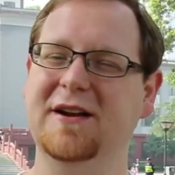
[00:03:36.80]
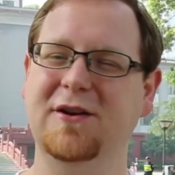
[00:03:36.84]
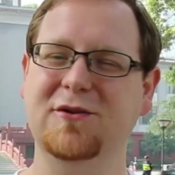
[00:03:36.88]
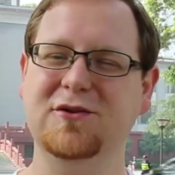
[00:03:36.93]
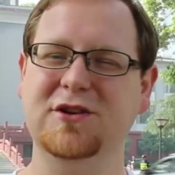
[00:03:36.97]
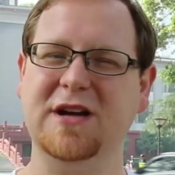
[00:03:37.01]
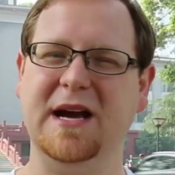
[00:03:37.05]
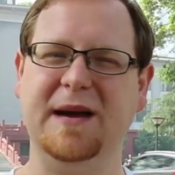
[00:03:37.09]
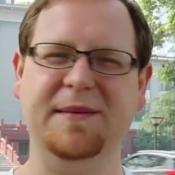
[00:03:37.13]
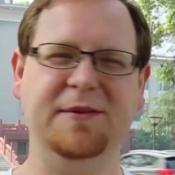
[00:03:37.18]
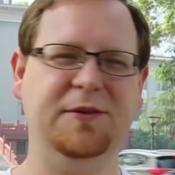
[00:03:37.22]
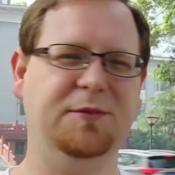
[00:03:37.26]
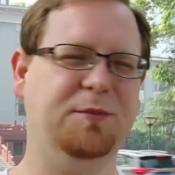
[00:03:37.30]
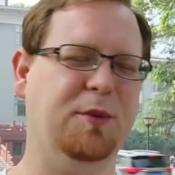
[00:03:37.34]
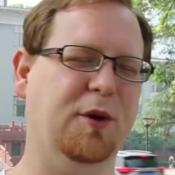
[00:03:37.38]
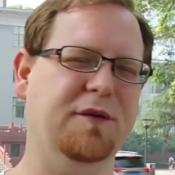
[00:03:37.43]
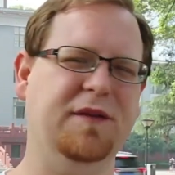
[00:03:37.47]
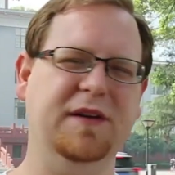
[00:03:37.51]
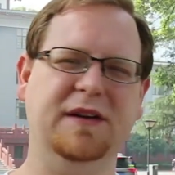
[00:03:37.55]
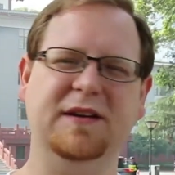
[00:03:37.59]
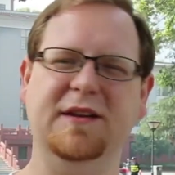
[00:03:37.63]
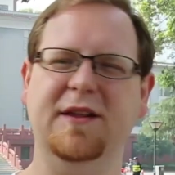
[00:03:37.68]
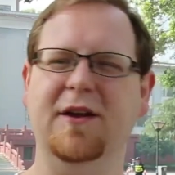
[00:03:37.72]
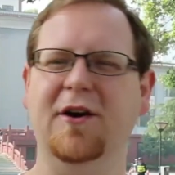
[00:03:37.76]
no job is
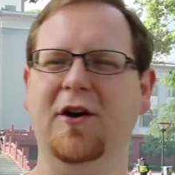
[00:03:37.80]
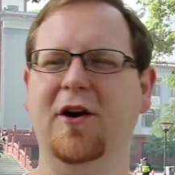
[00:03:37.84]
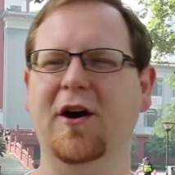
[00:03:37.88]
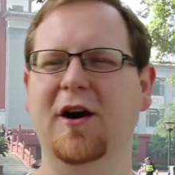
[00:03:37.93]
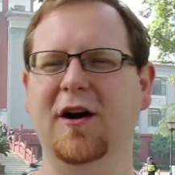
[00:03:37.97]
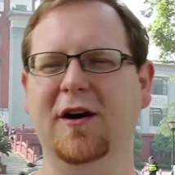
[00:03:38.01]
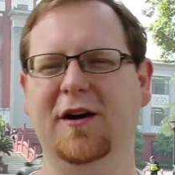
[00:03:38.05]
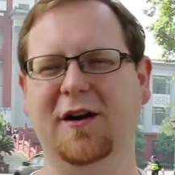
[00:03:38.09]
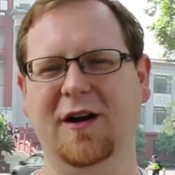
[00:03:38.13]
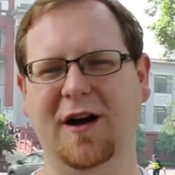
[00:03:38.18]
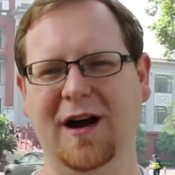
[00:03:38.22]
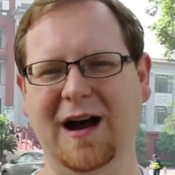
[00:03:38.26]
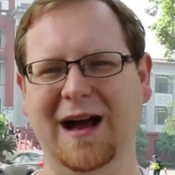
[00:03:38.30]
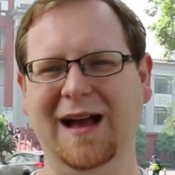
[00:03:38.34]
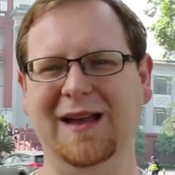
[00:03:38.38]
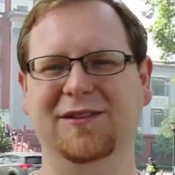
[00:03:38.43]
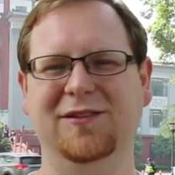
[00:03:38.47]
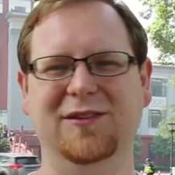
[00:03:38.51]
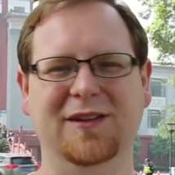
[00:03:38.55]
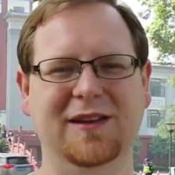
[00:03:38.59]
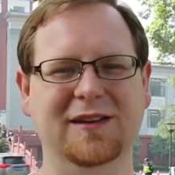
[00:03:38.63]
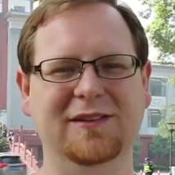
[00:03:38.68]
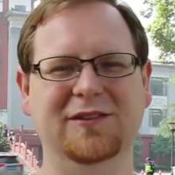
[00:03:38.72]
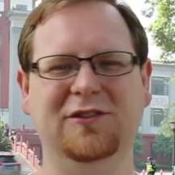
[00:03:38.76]
perfect. There are
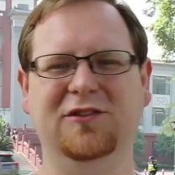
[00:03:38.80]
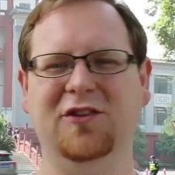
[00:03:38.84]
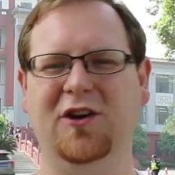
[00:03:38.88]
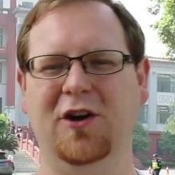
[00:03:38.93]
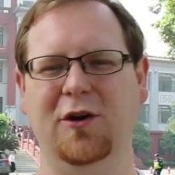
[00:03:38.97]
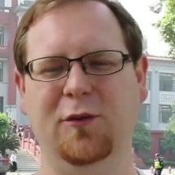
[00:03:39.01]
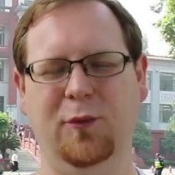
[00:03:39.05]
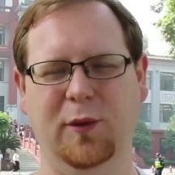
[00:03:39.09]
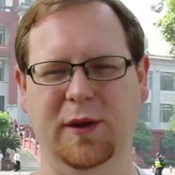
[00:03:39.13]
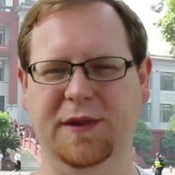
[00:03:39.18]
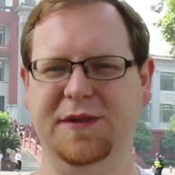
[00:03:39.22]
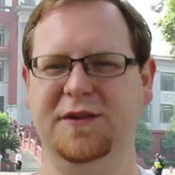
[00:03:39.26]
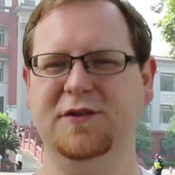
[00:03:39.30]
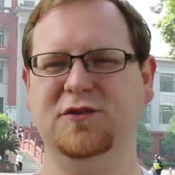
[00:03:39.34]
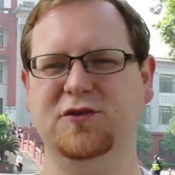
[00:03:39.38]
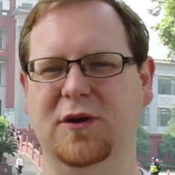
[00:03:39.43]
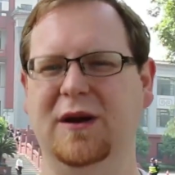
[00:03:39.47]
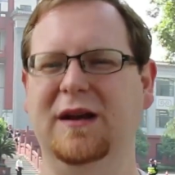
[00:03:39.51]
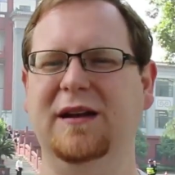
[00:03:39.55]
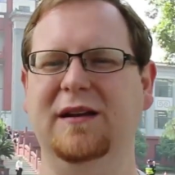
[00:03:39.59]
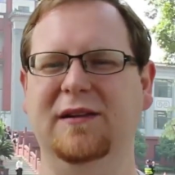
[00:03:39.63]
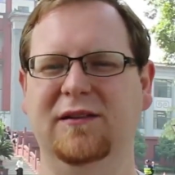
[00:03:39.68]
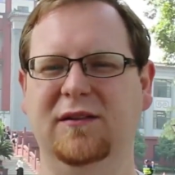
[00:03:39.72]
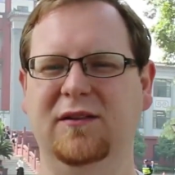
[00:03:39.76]
cons. Let's start with the
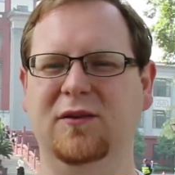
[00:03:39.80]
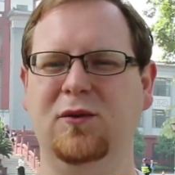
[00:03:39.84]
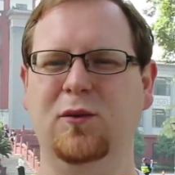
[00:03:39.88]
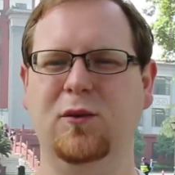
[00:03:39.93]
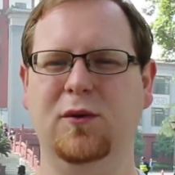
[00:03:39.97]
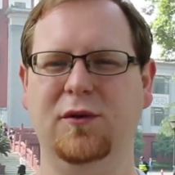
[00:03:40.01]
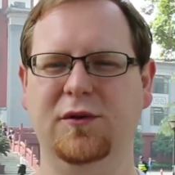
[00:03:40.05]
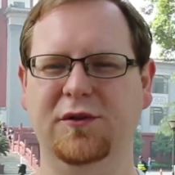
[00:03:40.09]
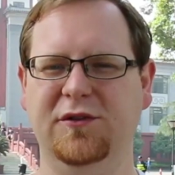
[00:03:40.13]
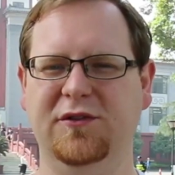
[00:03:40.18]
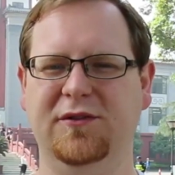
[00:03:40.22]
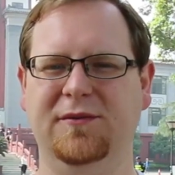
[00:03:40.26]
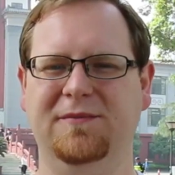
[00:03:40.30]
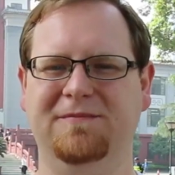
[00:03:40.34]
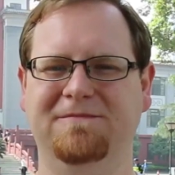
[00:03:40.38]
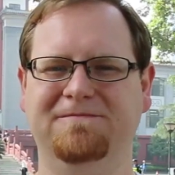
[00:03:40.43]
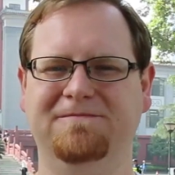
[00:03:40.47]
training schools.